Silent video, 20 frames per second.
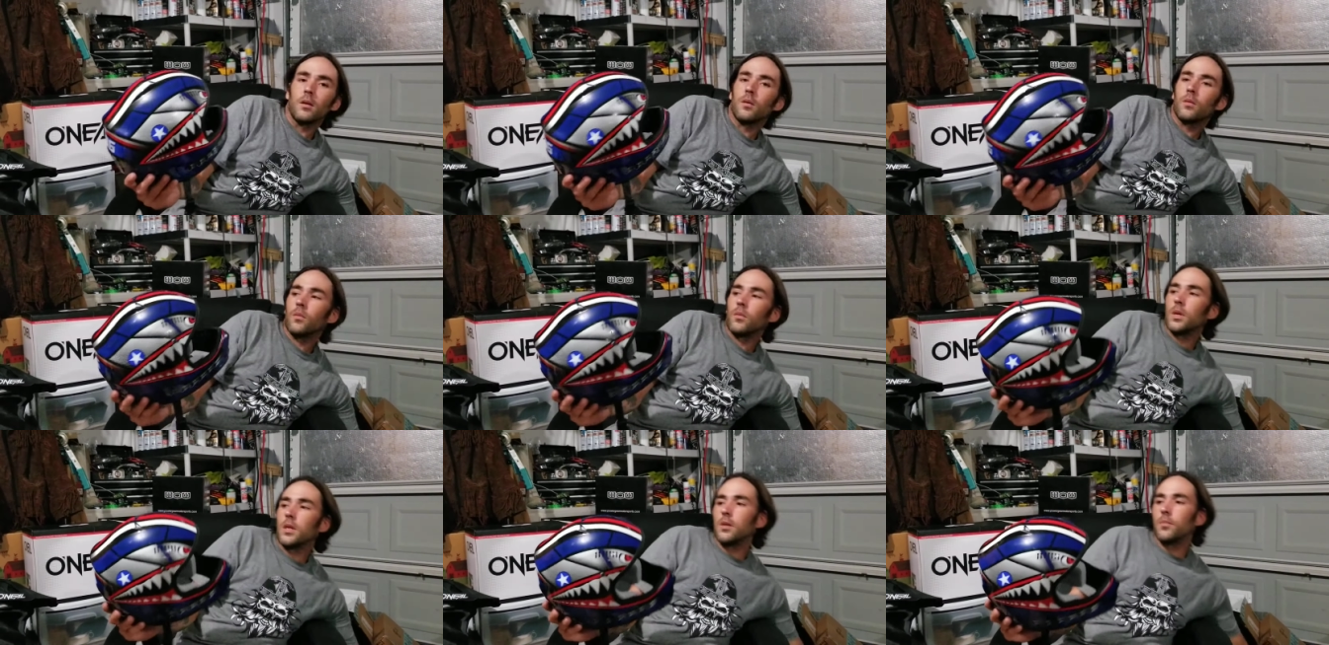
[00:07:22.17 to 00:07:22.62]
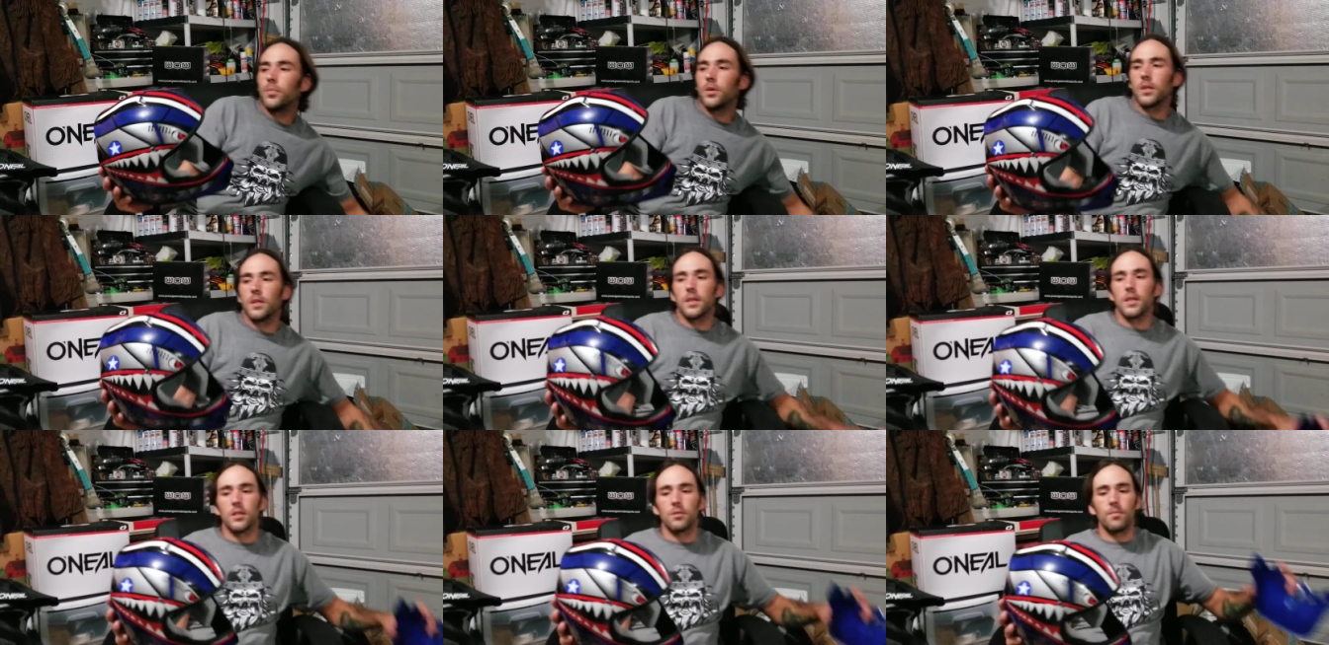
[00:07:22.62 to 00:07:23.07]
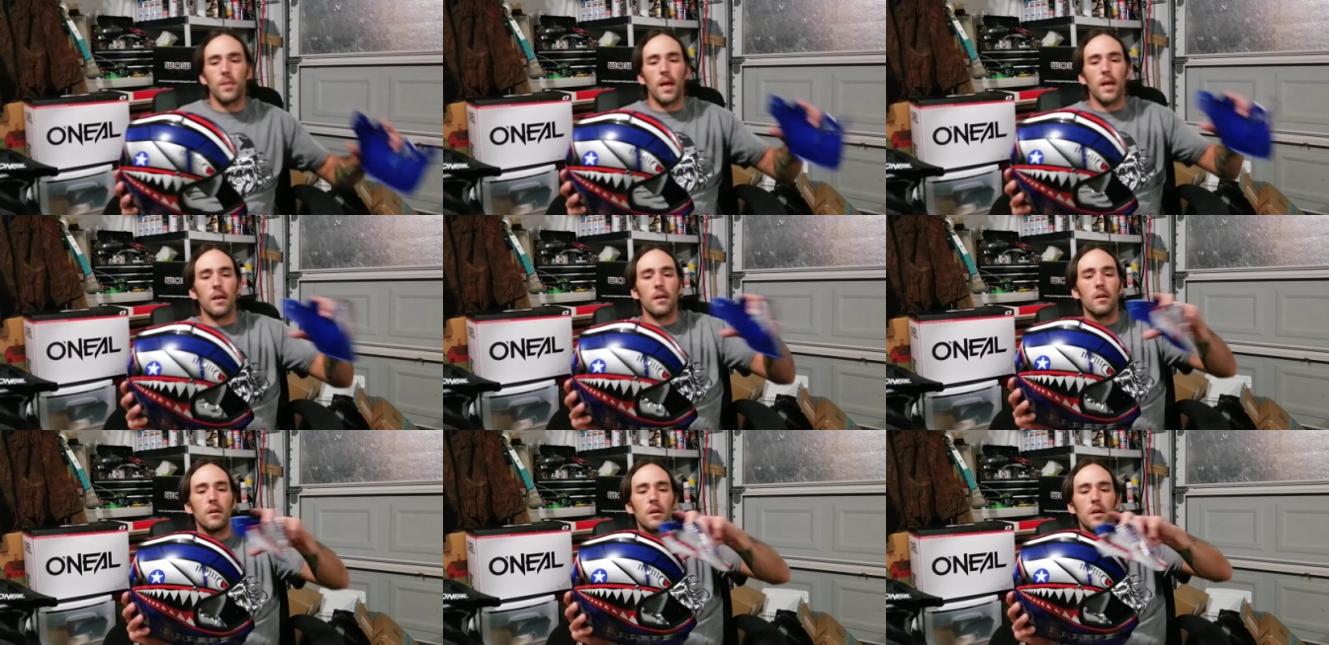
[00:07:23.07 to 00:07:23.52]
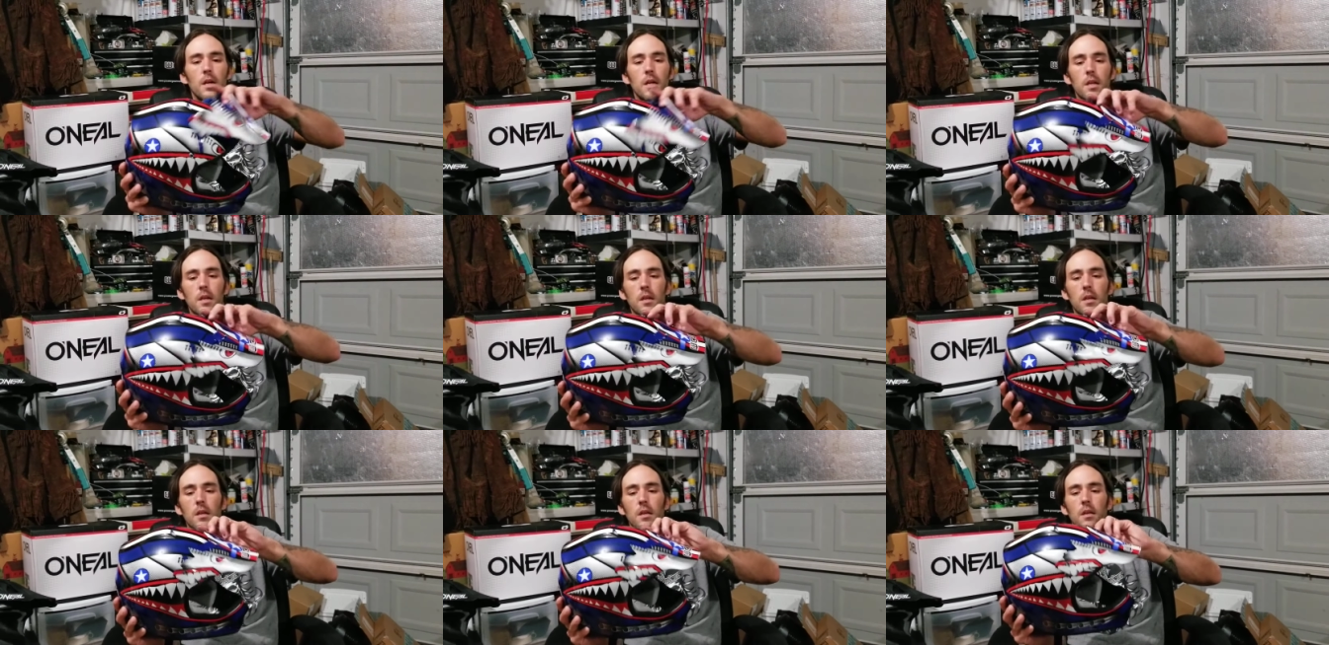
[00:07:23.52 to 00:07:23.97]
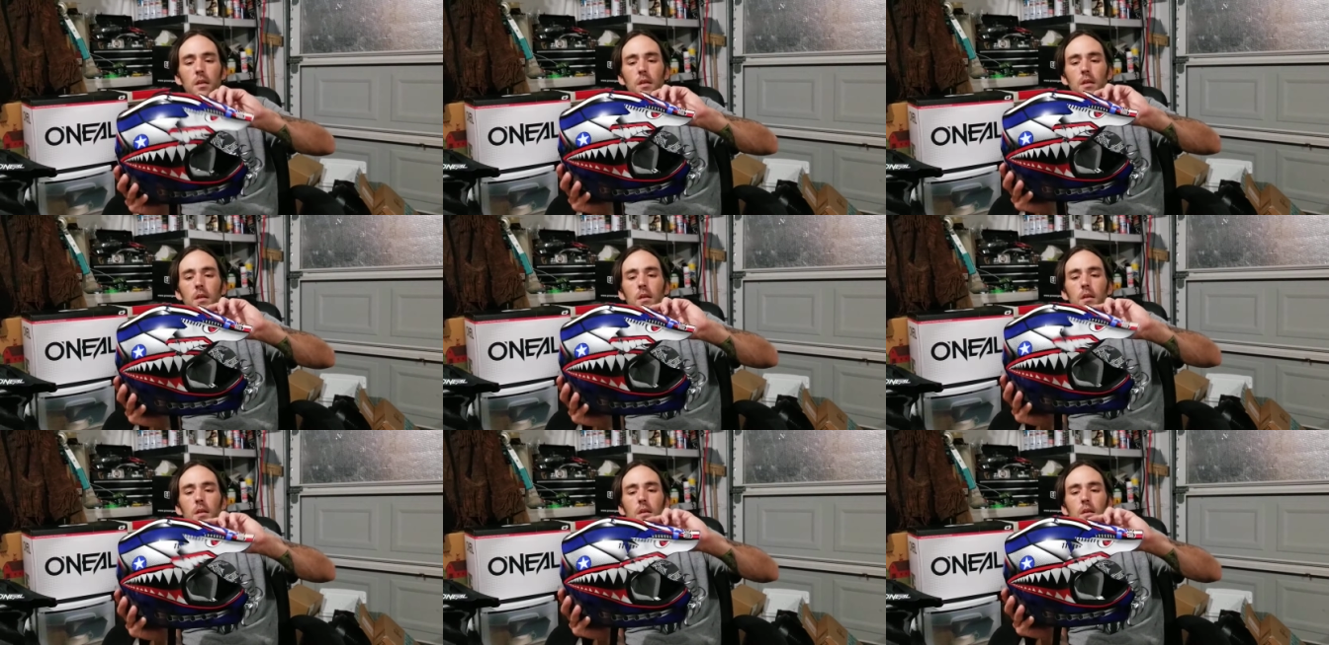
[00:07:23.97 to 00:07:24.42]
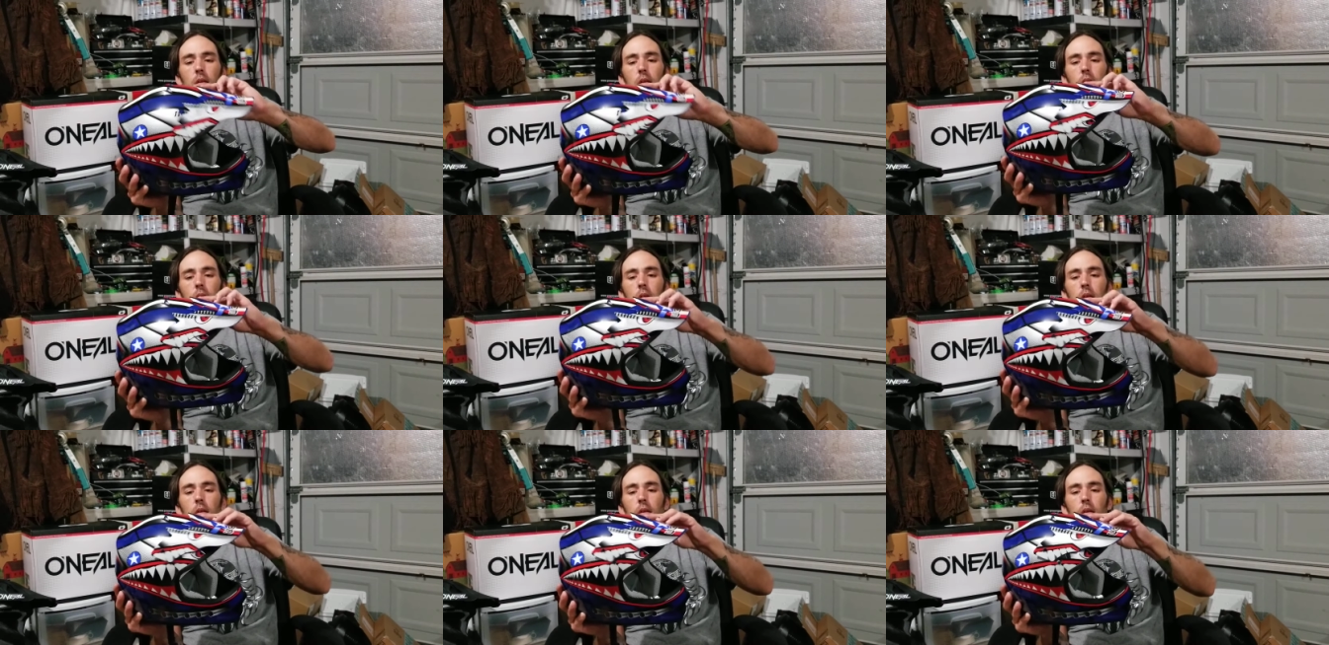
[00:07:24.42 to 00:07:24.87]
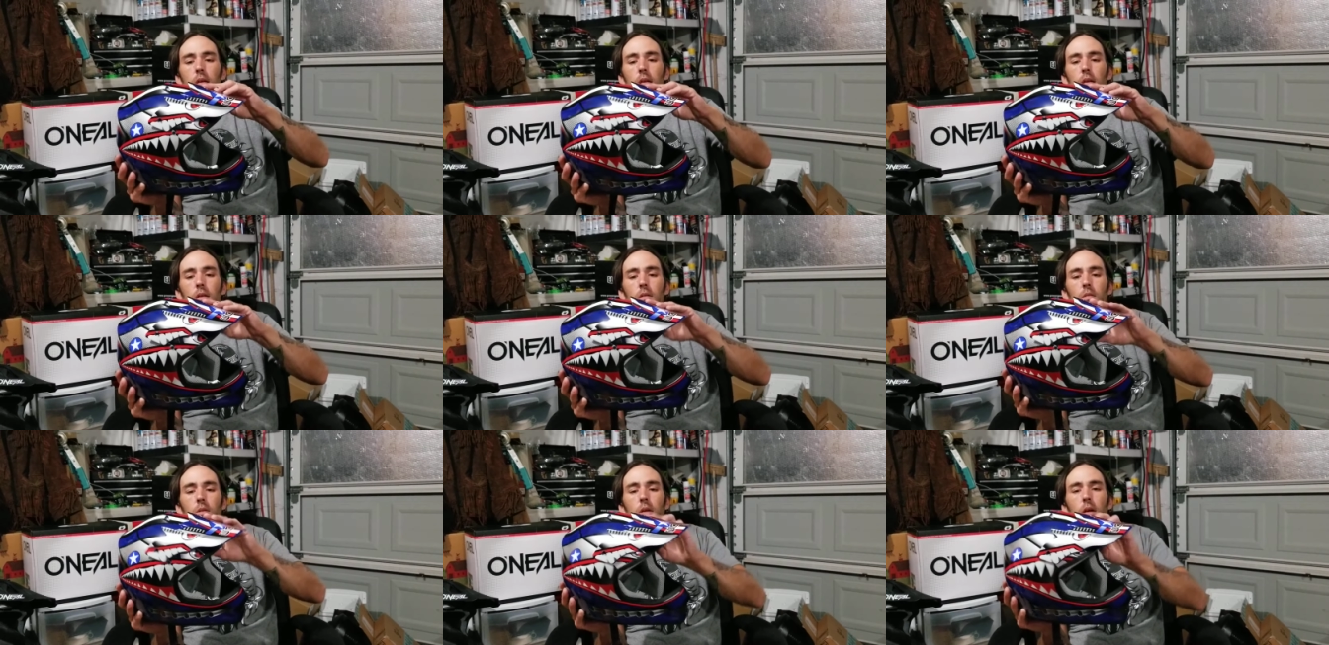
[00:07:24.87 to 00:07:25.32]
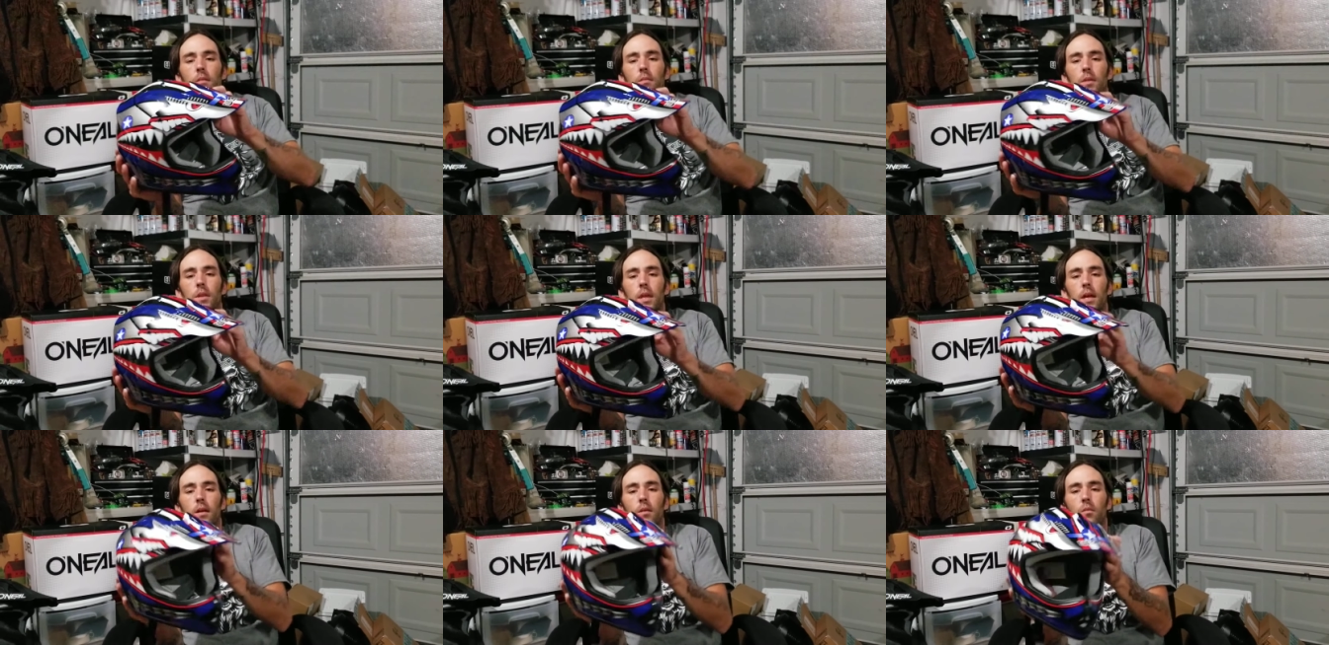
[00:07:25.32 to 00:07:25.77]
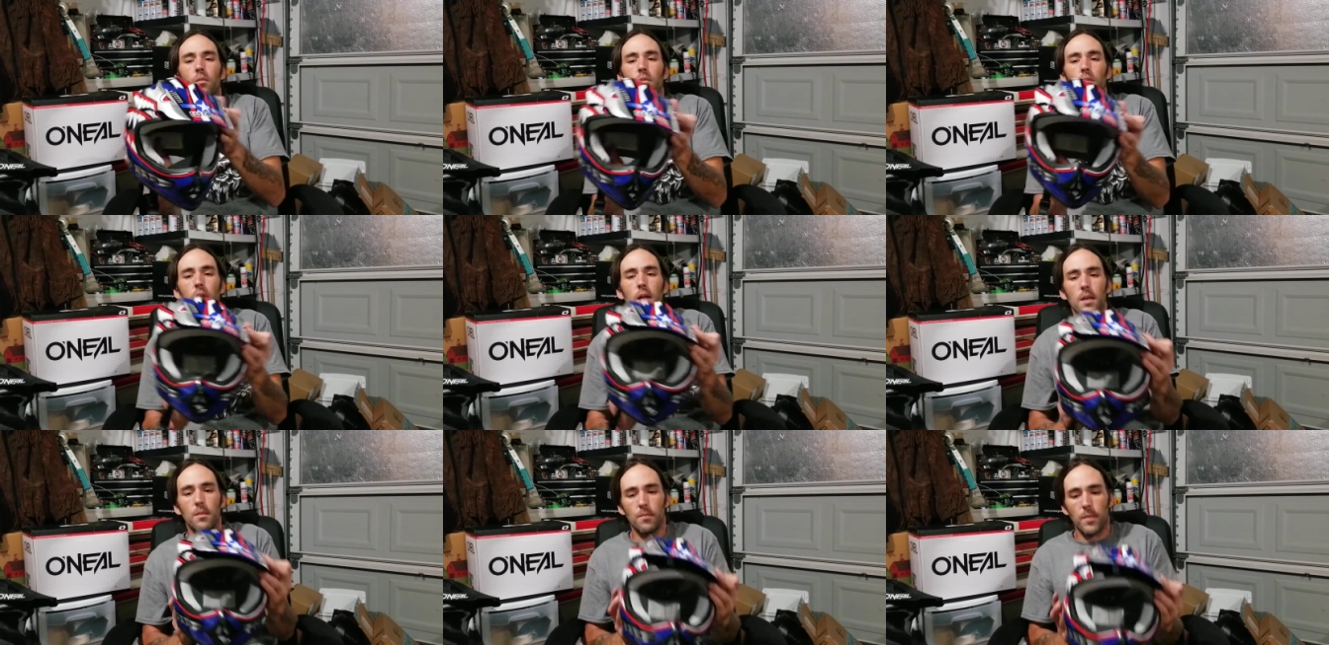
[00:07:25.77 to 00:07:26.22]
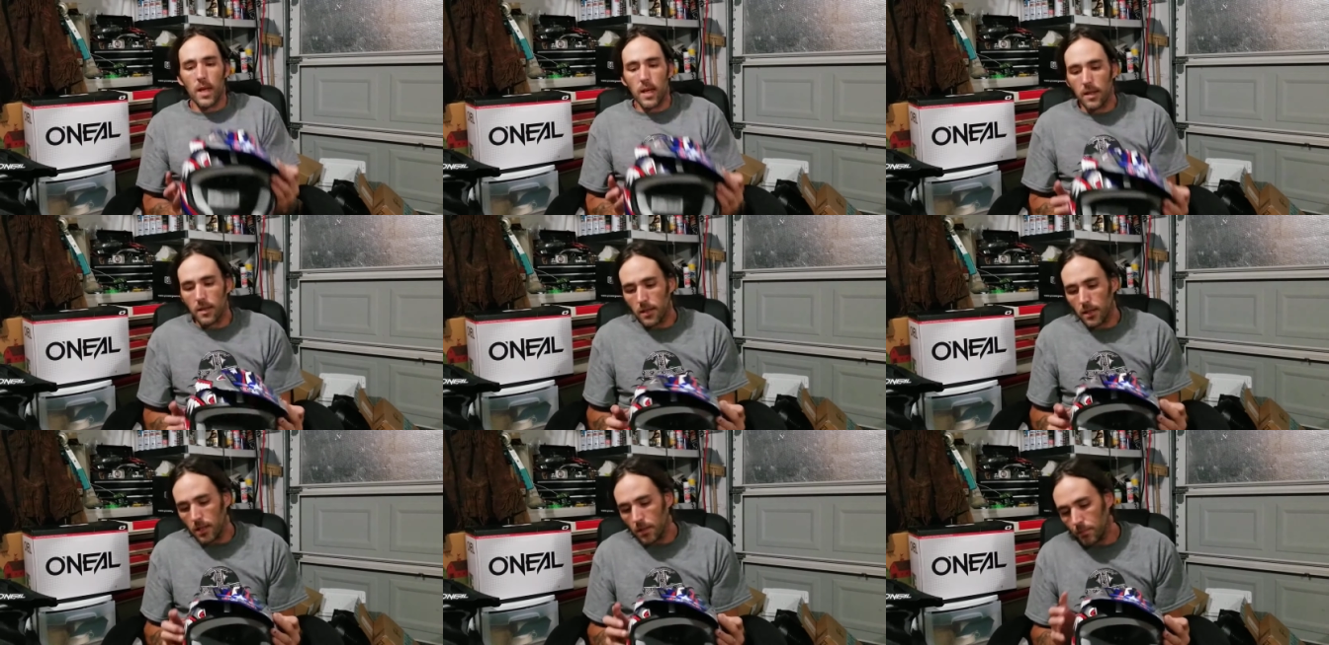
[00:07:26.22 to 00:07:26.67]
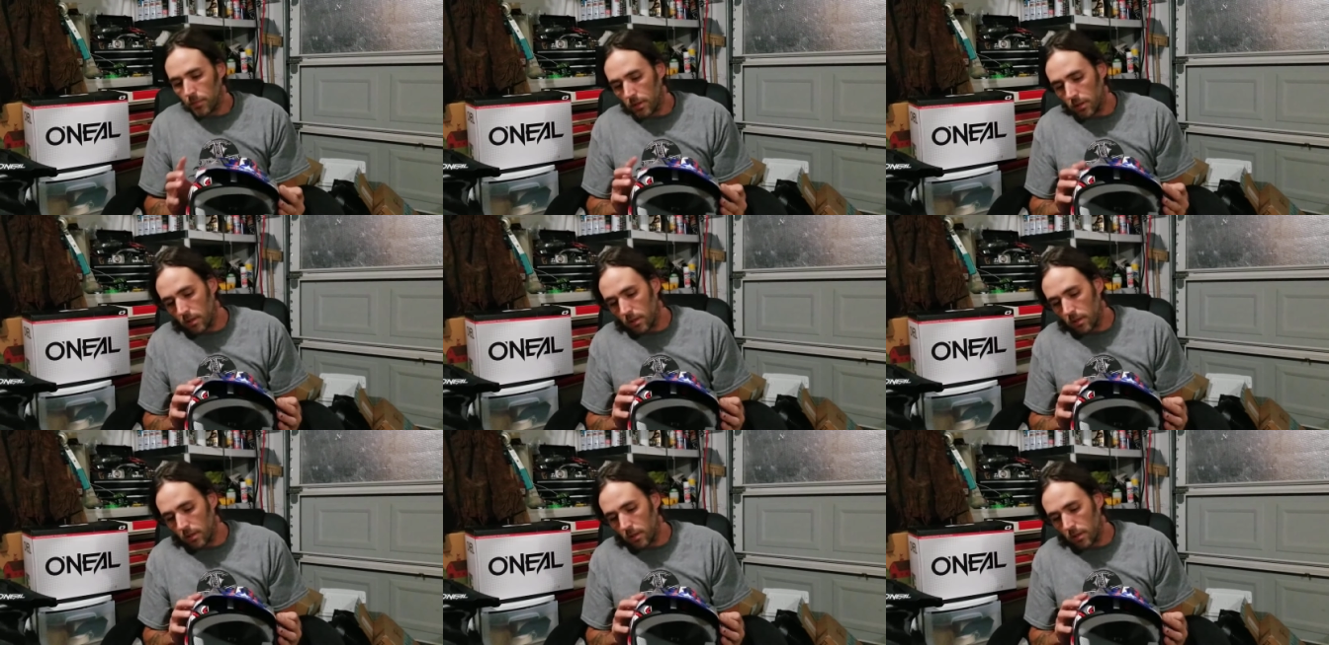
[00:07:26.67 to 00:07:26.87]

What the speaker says: When you put this back on, it'll cover that right back up,